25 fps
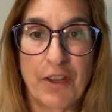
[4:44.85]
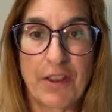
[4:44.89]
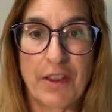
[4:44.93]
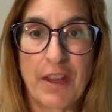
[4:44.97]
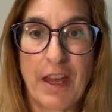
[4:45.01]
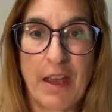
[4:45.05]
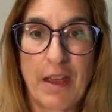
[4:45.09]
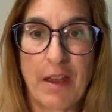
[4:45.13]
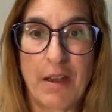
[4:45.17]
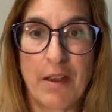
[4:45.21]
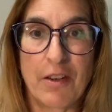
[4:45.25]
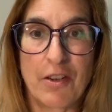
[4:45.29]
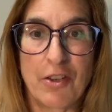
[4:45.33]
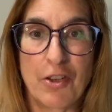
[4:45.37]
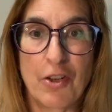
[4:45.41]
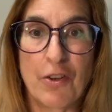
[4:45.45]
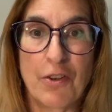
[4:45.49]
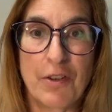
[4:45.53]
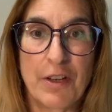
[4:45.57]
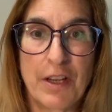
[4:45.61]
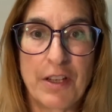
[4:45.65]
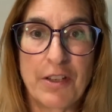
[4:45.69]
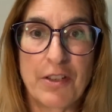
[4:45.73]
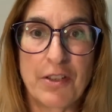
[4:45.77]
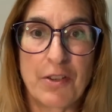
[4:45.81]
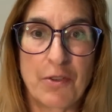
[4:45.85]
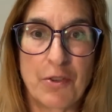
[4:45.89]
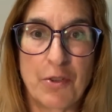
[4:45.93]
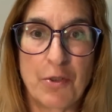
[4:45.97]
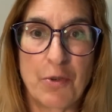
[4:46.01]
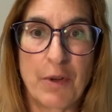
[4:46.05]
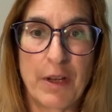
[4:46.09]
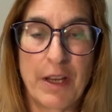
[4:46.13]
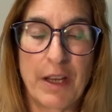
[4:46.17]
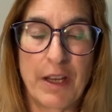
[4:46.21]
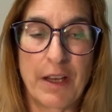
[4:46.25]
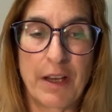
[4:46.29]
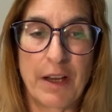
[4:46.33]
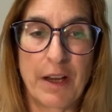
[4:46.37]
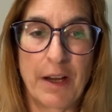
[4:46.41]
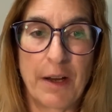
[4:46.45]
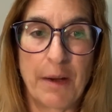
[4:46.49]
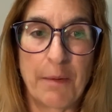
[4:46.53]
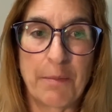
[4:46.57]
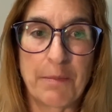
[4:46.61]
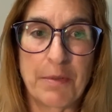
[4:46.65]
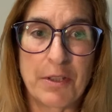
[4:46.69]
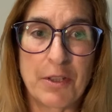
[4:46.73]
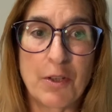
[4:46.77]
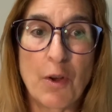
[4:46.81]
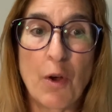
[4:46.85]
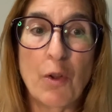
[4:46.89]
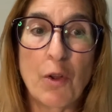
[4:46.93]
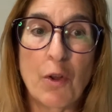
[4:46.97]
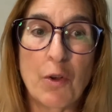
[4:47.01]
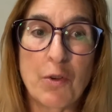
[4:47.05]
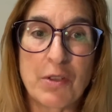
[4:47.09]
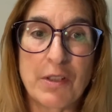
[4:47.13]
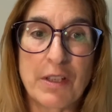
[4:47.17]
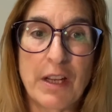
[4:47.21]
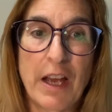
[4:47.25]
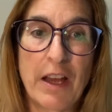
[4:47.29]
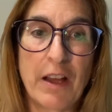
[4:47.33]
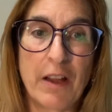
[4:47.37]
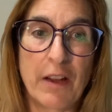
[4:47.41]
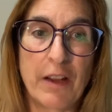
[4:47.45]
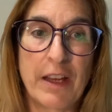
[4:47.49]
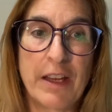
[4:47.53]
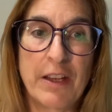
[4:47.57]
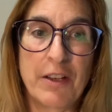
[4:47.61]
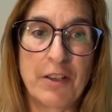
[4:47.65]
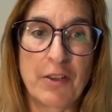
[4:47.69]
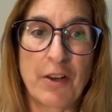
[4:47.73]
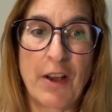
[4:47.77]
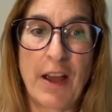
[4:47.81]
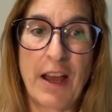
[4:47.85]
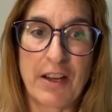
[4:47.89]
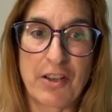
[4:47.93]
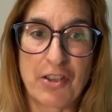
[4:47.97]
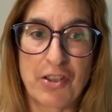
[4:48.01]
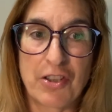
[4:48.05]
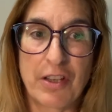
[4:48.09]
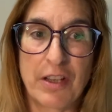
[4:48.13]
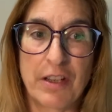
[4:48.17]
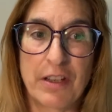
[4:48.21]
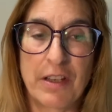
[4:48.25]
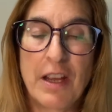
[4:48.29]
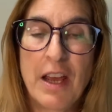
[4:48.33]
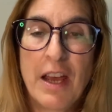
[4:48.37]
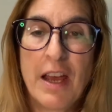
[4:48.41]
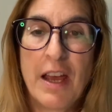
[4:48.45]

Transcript: they turned into doing solo style interaction.